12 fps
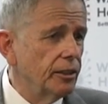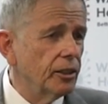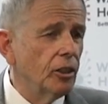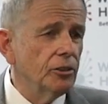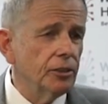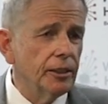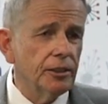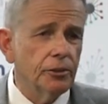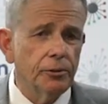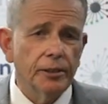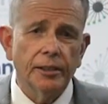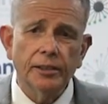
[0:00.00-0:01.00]
the contract is
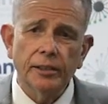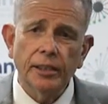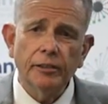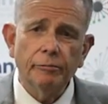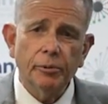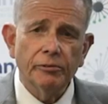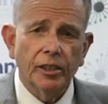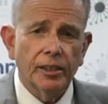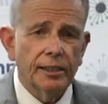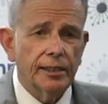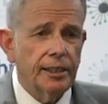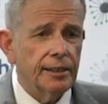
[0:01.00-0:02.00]
really a set of
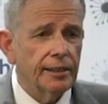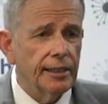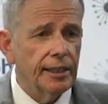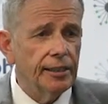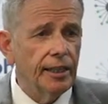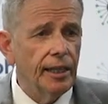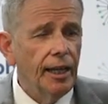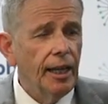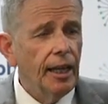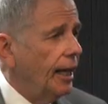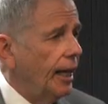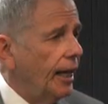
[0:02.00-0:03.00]
providers getting together,
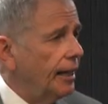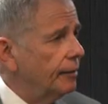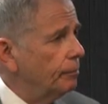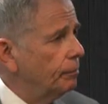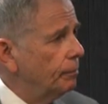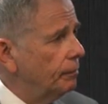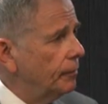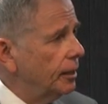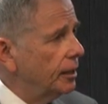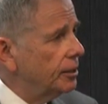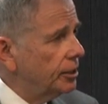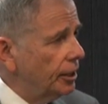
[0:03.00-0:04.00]
and
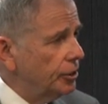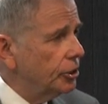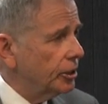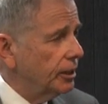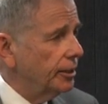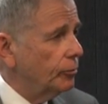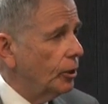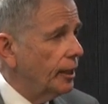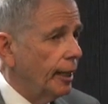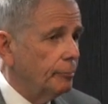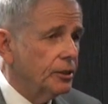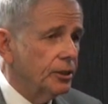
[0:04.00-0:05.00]
essentially what
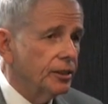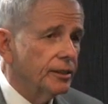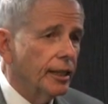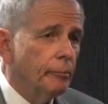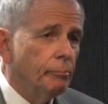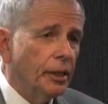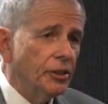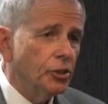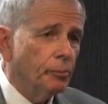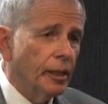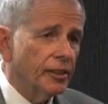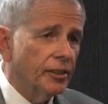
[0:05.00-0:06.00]
happens is they
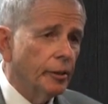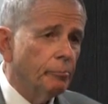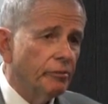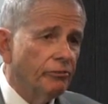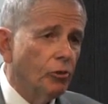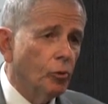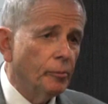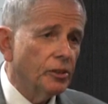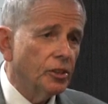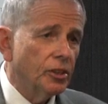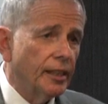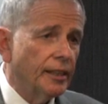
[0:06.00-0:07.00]
benchmark their
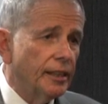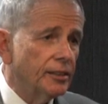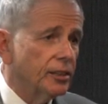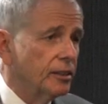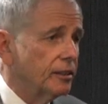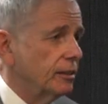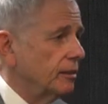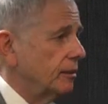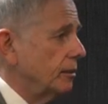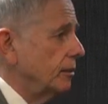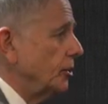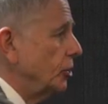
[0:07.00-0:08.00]
performance against
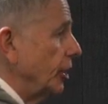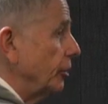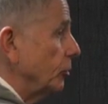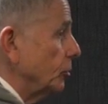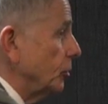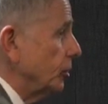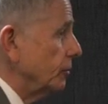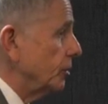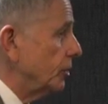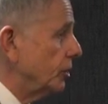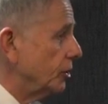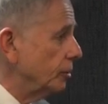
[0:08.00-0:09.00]
the general service
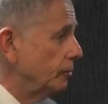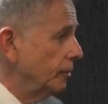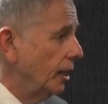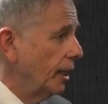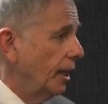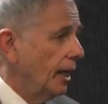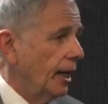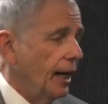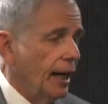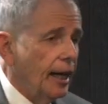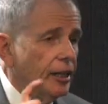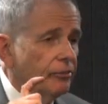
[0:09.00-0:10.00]
system,
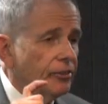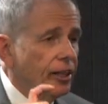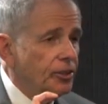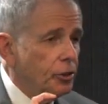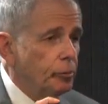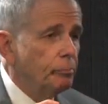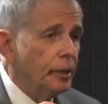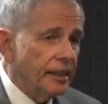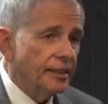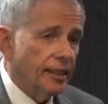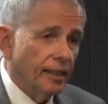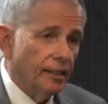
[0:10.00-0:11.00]
and if they do
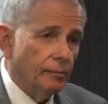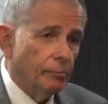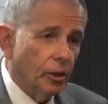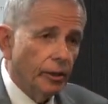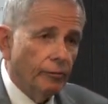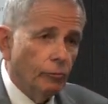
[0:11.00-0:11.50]
better by